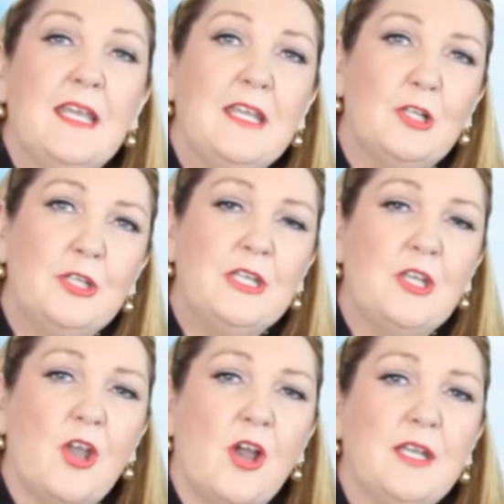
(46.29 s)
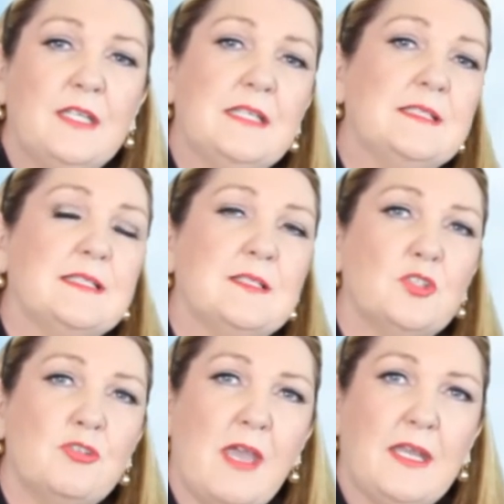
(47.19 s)
including nine years as a
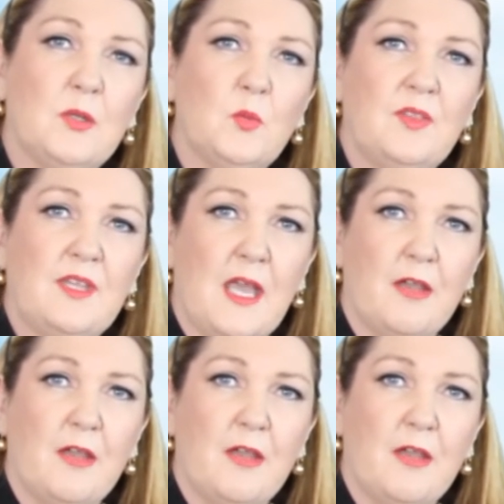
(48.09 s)
trainer with the